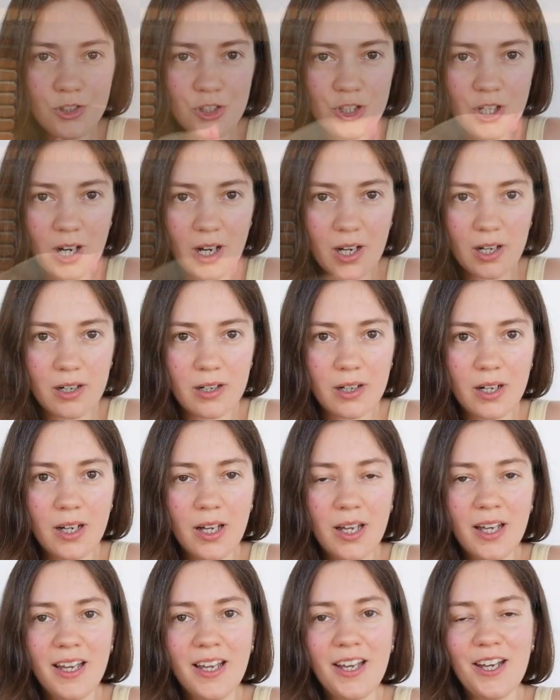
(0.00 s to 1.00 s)
chakra.
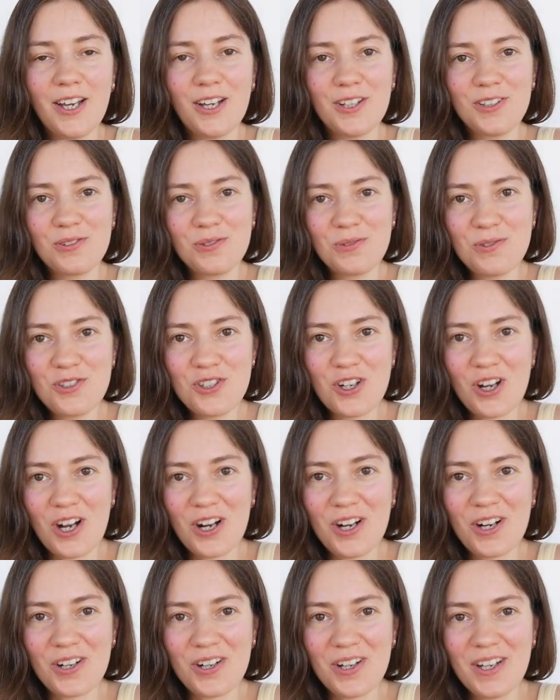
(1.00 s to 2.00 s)
And root
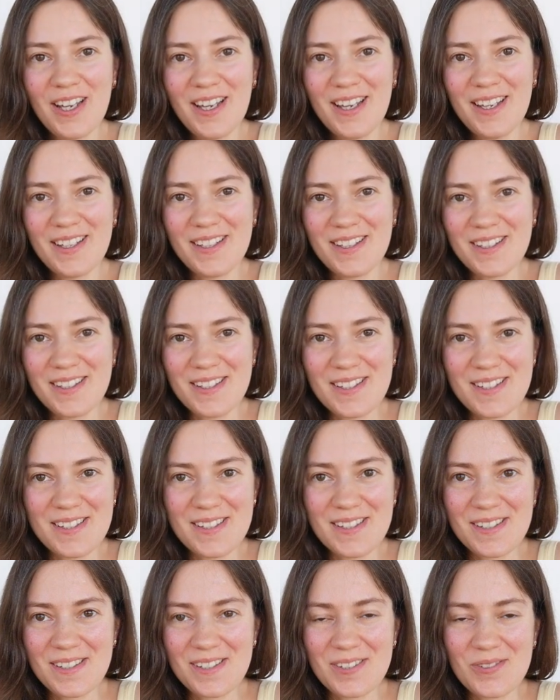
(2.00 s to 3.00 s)
chakra
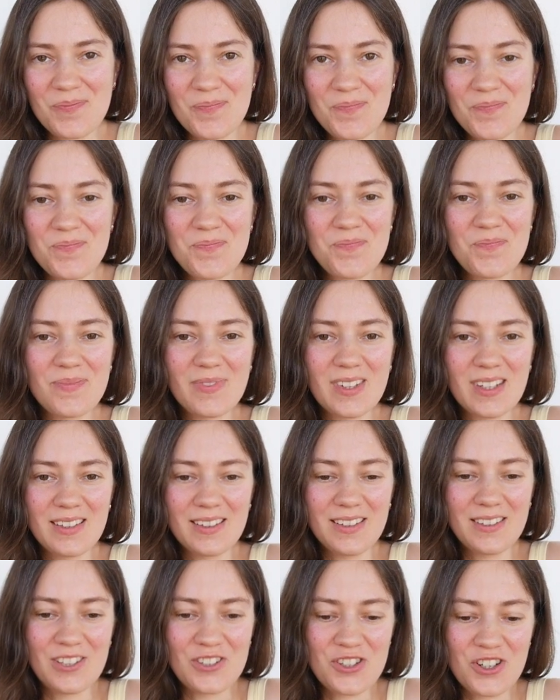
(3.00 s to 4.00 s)
is the
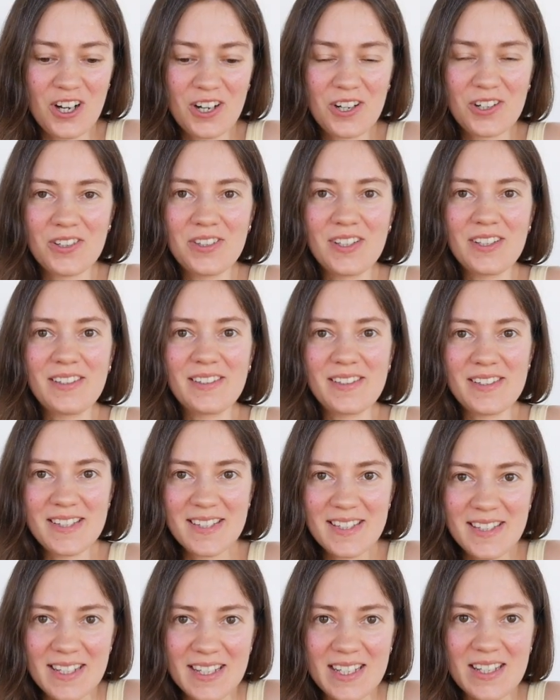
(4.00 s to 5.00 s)
chakra that
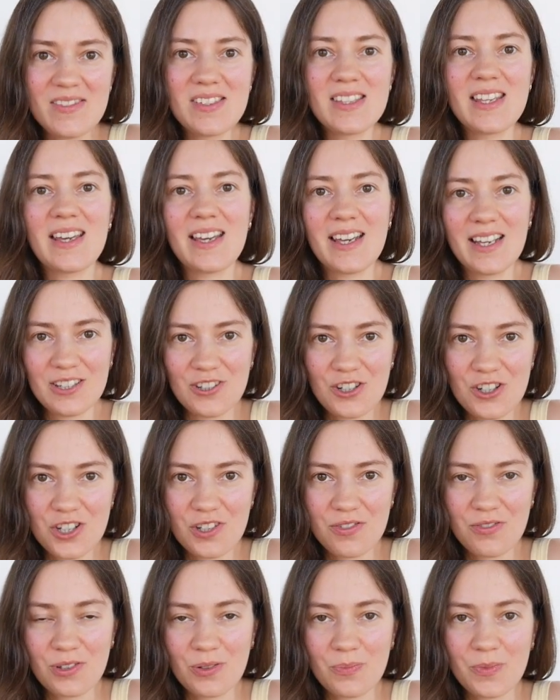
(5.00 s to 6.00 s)
receives the
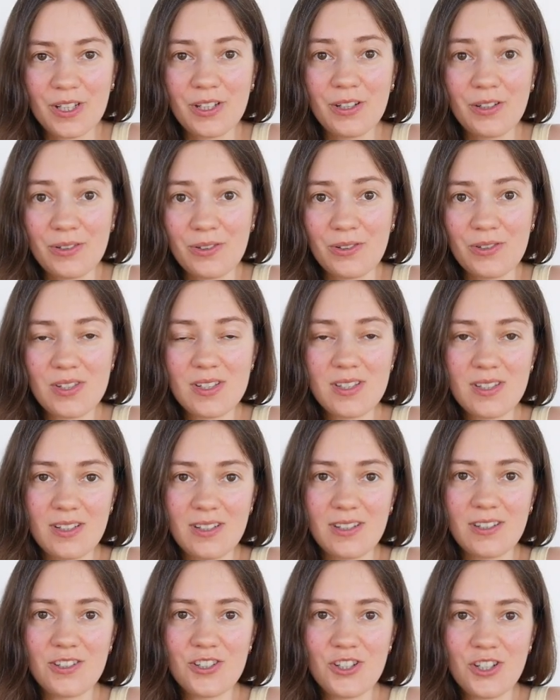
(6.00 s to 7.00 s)
energy from the Earth
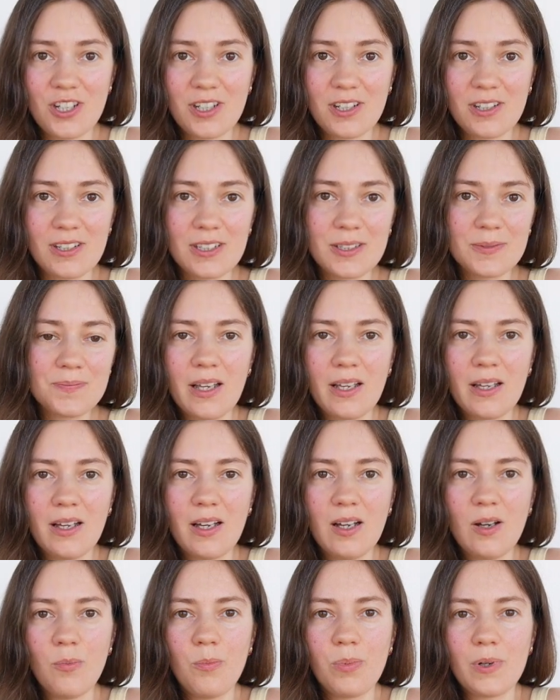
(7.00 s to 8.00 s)
Star Chakra.
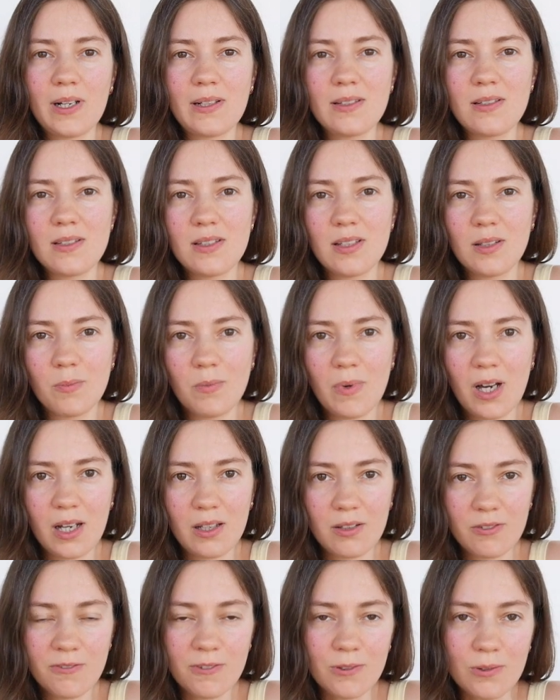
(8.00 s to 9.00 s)
practicing
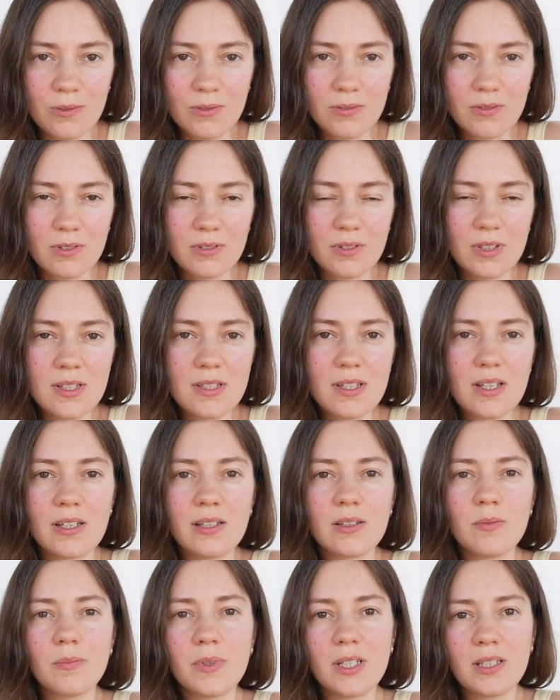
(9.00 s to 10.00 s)
mindfulness
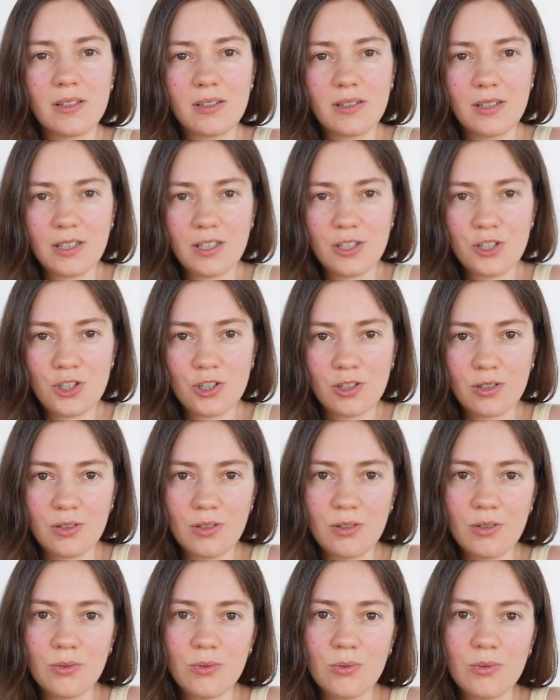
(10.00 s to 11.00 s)
and meditation
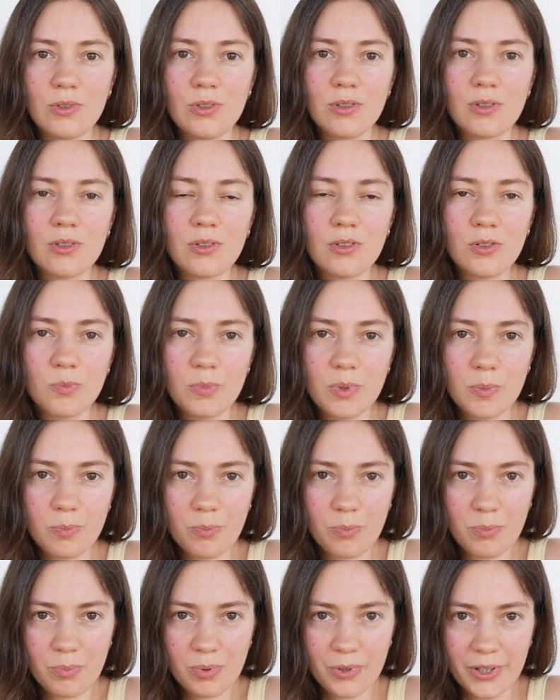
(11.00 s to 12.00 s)
to learn to be
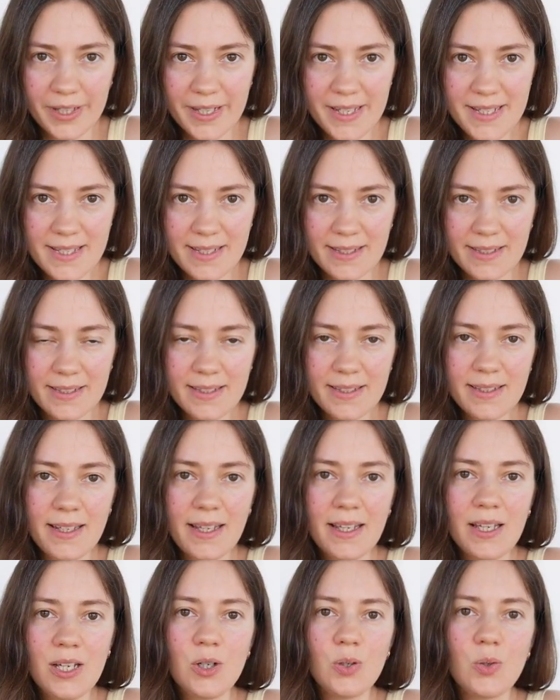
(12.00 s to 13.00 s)
present
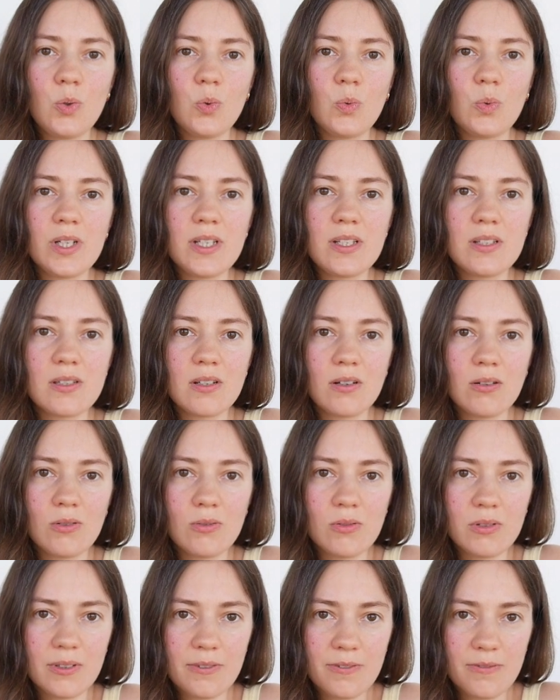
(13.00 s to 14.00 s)
with
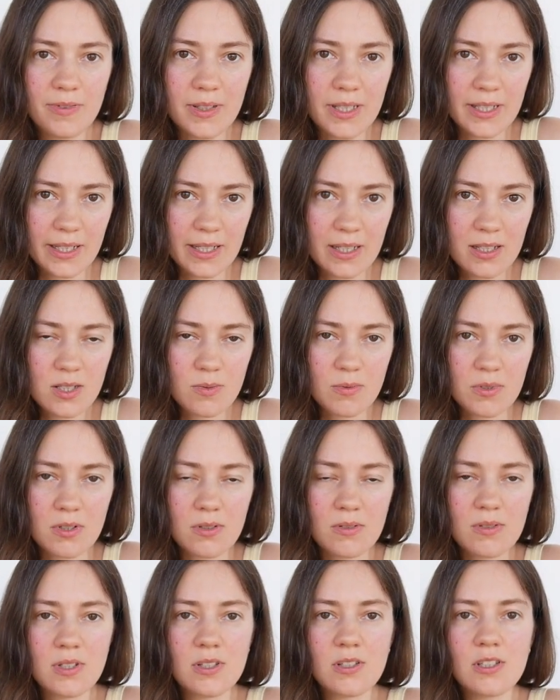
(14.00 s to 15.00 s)
all the feelings, with
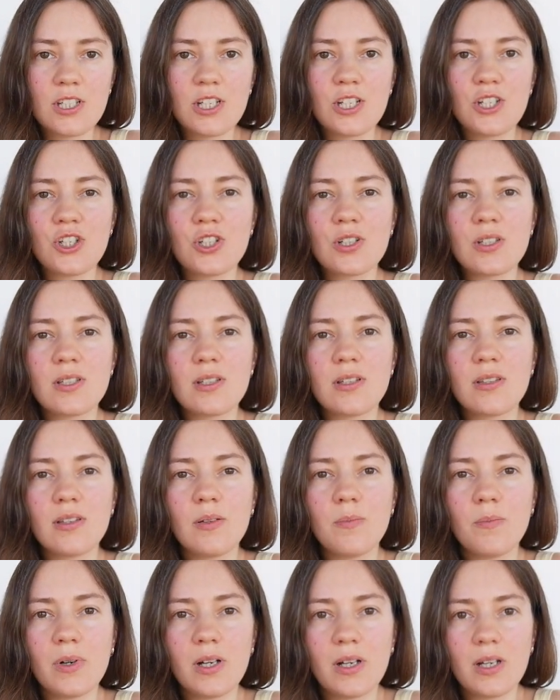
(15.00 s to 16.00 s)
all sensations in
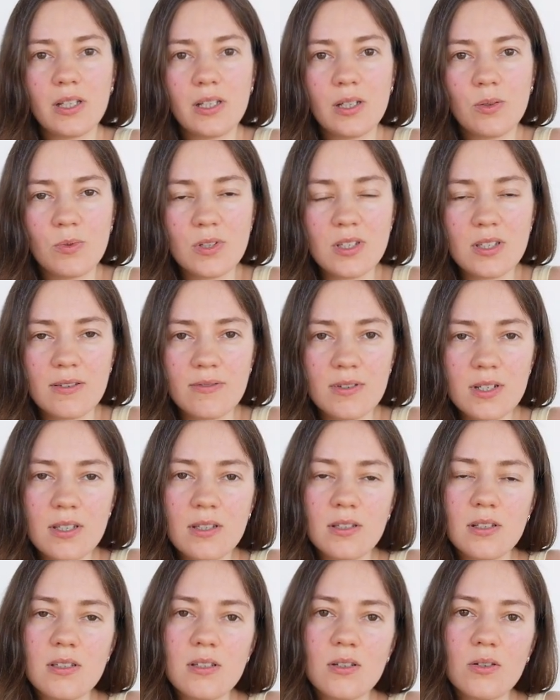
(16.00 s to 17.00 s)
the body, with
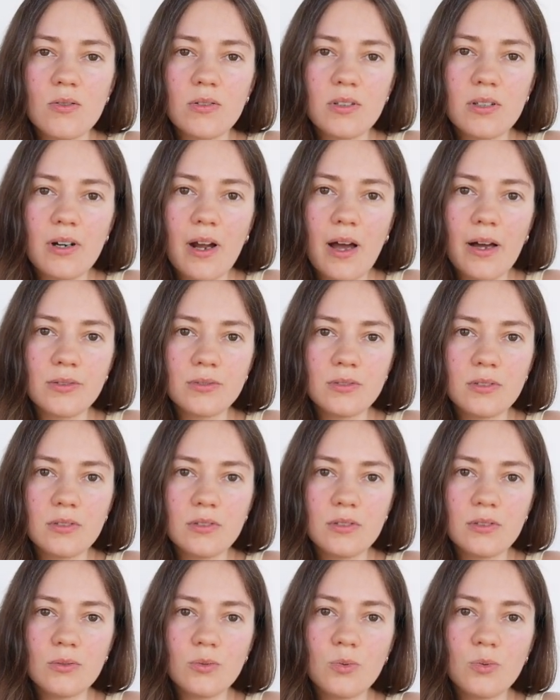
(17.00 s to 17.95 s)
everything that's going around in you,